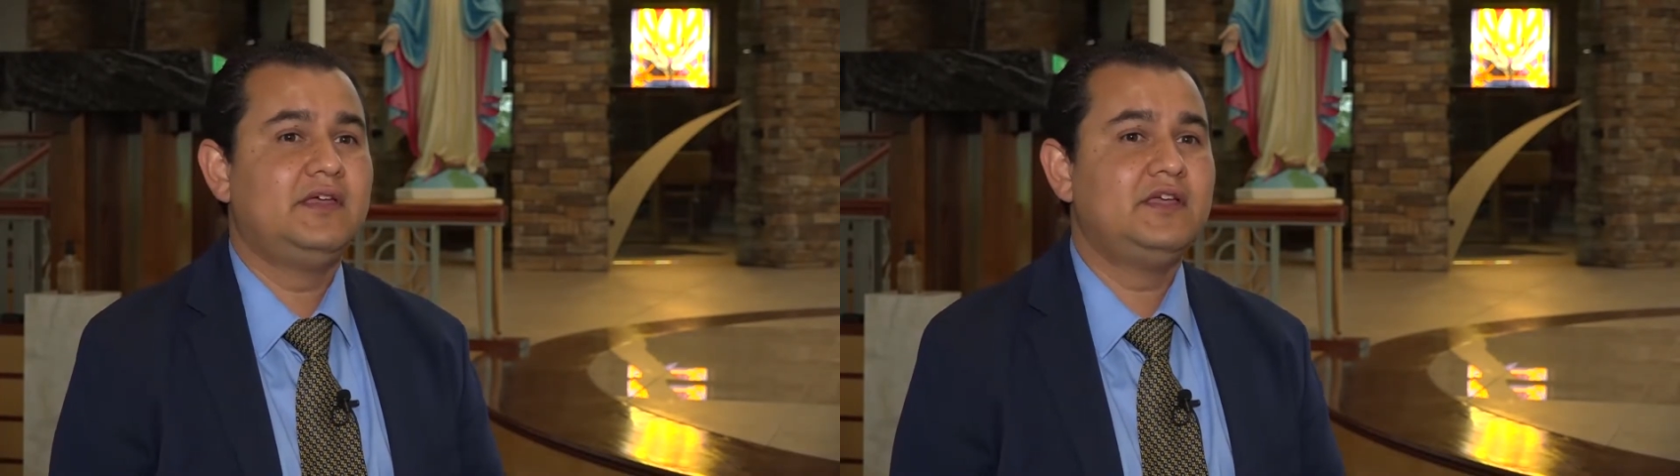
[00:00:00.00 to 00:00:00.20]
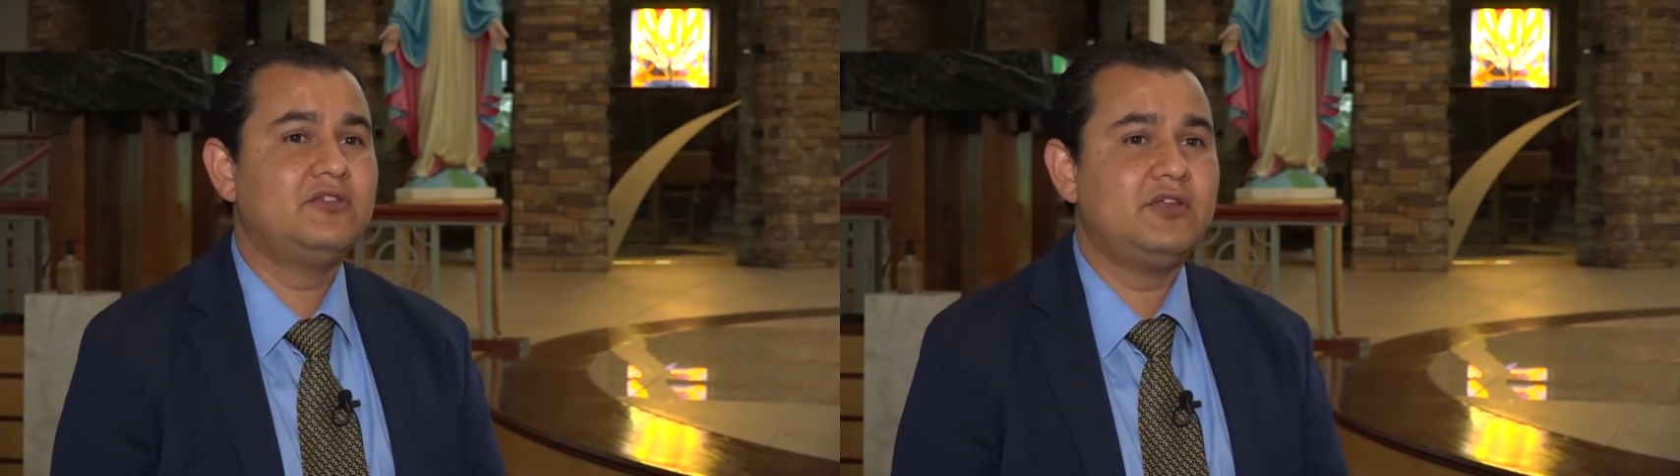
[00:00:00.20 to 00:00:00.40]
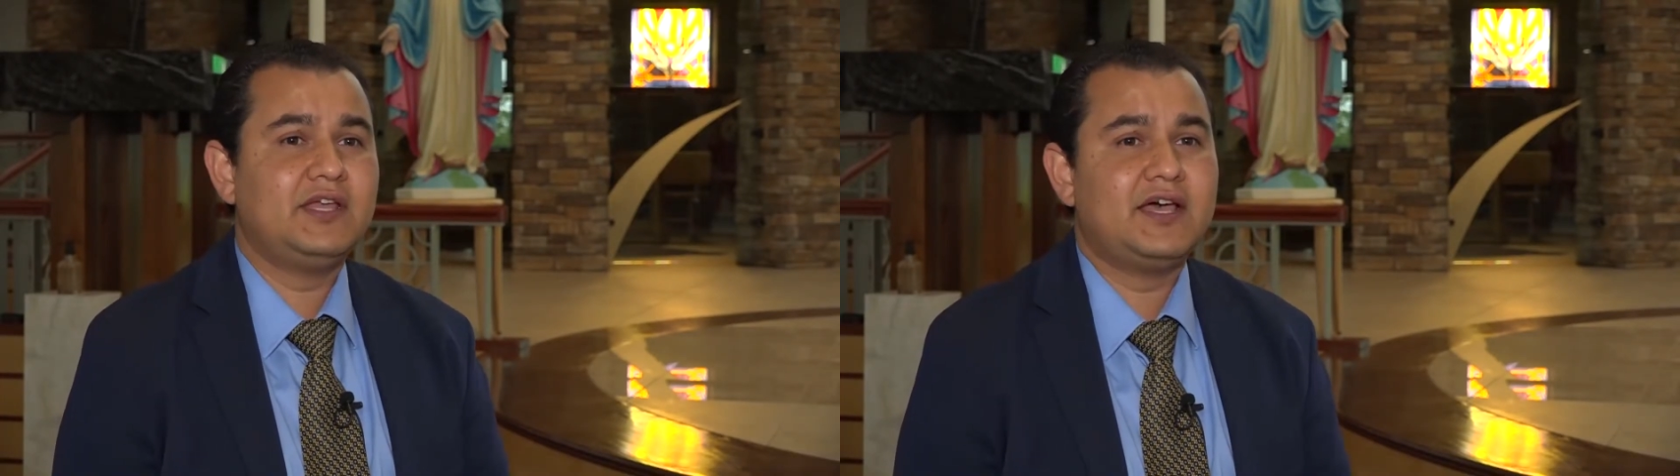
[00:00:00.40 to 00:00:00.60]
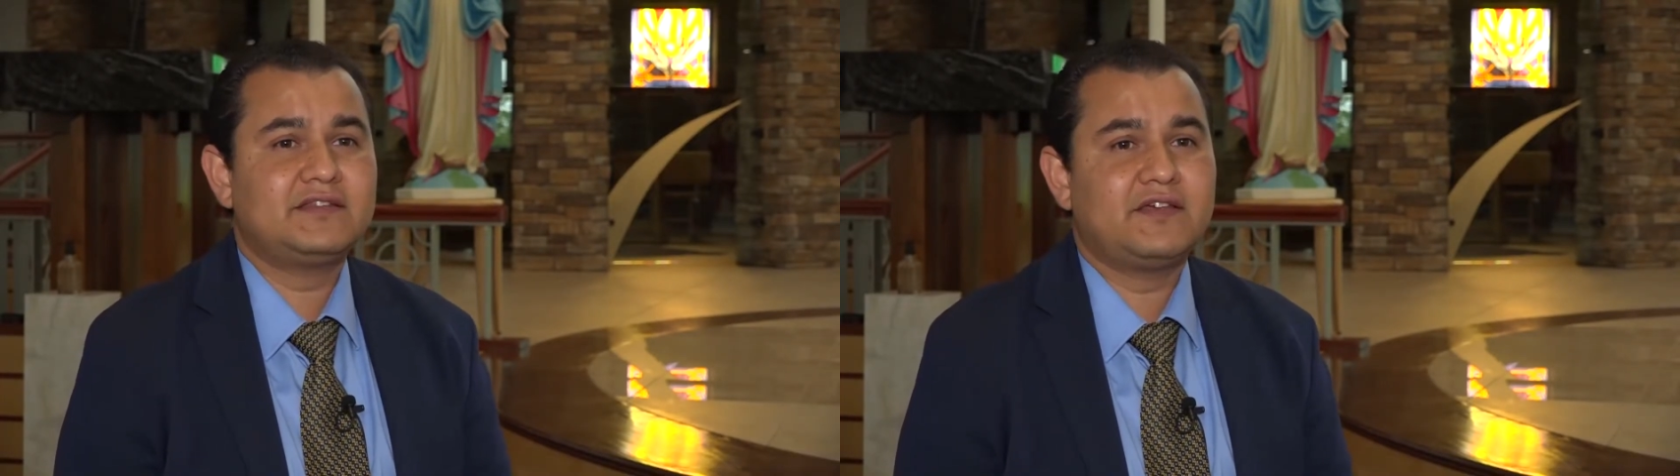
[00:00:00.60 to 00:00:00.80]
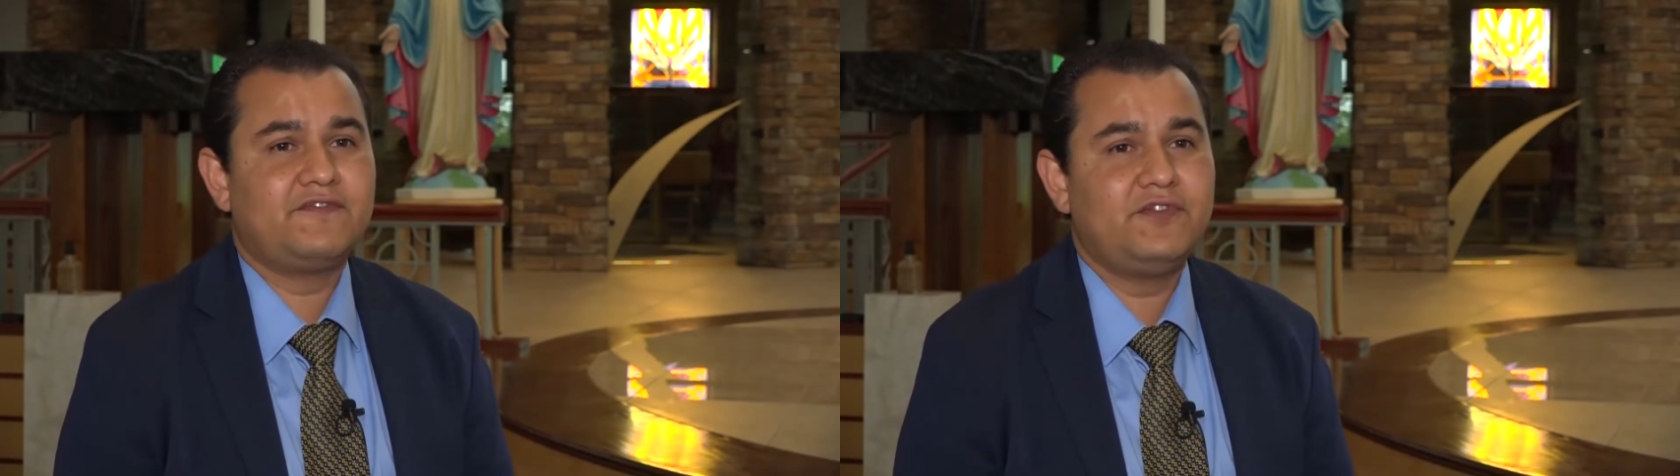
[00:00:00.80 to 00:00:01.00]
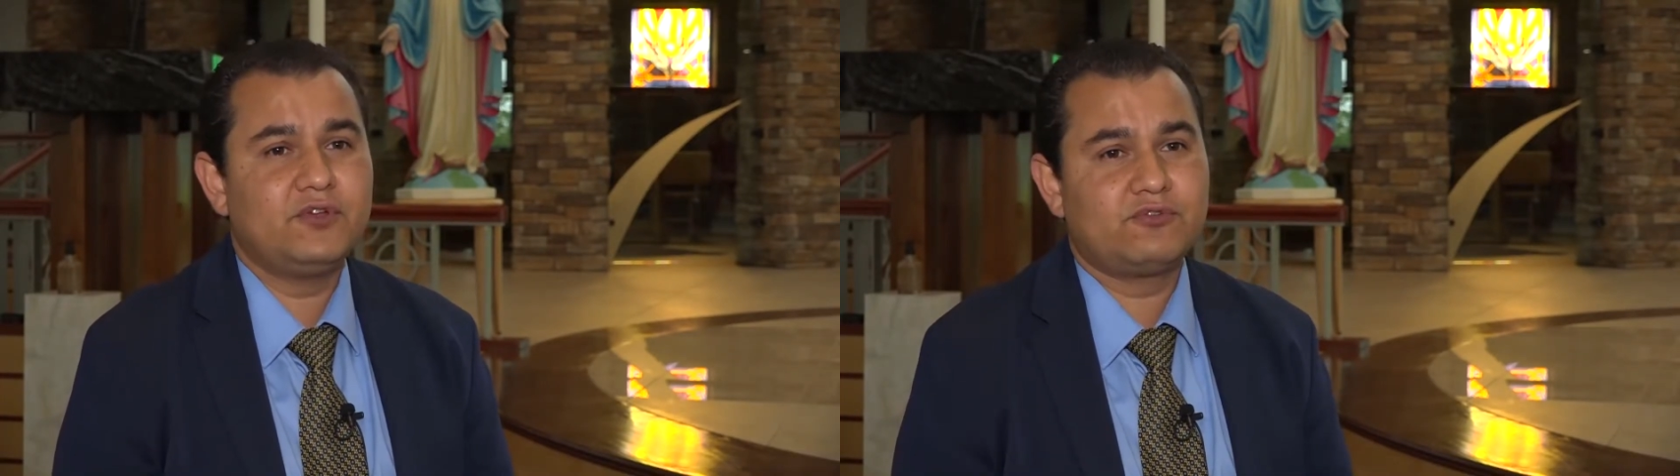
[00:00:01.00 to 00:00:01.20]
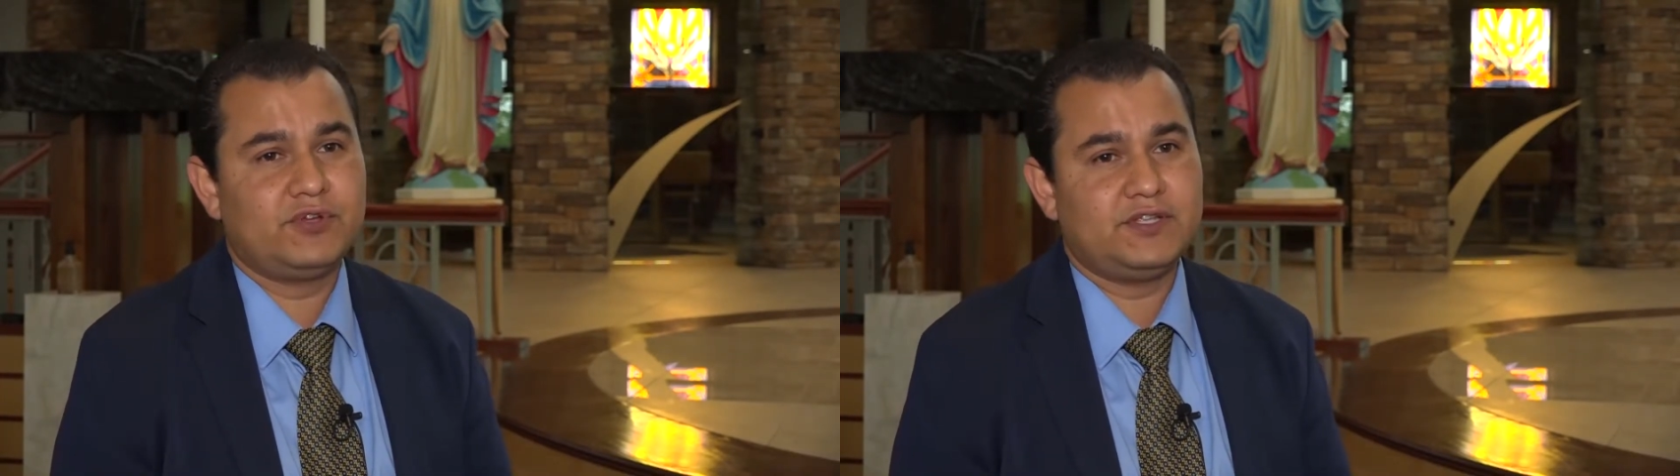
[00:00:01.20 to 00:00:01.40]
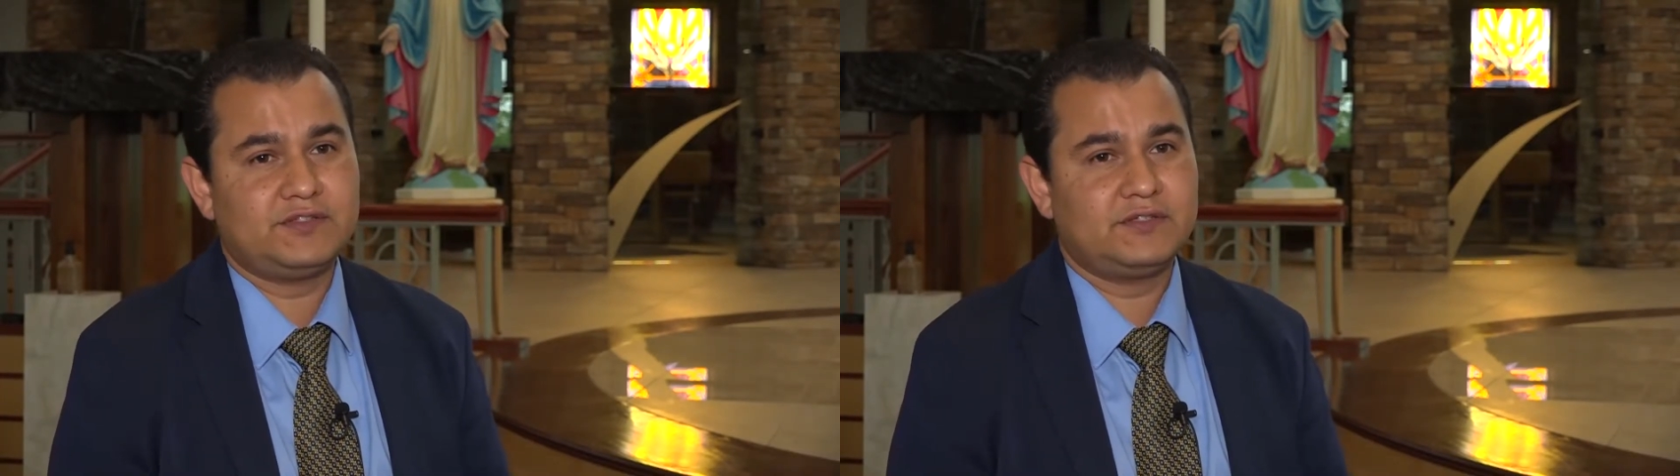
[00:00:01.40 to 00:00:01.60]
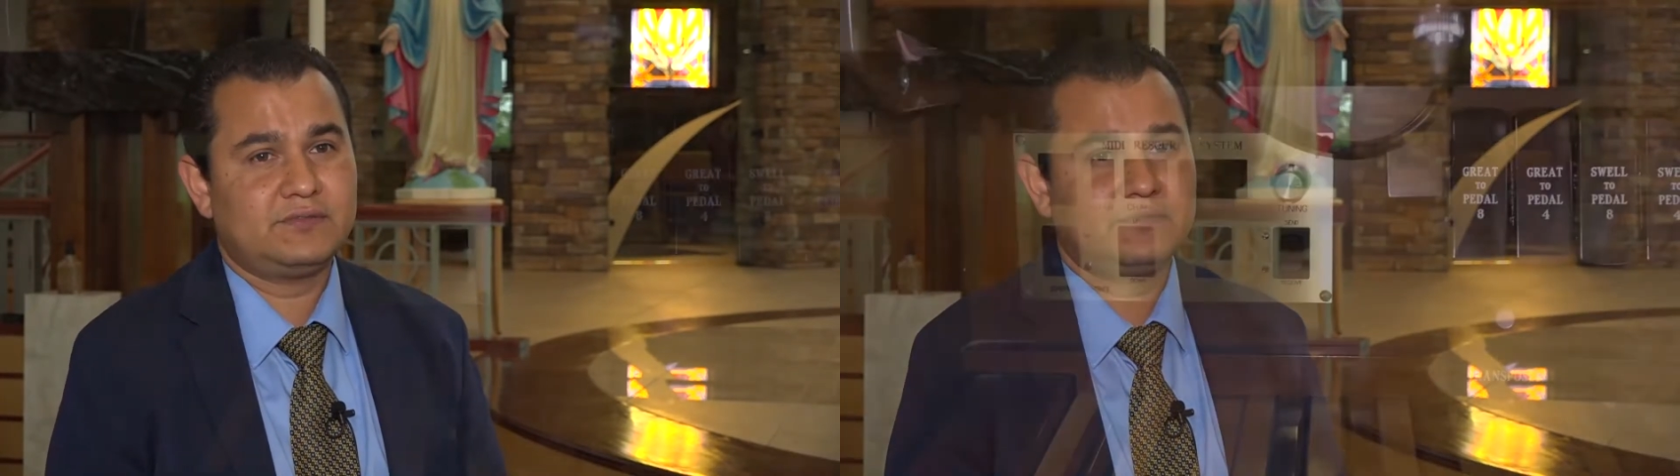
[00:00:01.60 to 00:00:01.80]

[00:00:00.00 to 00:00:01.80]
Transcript: It only has a few reeds.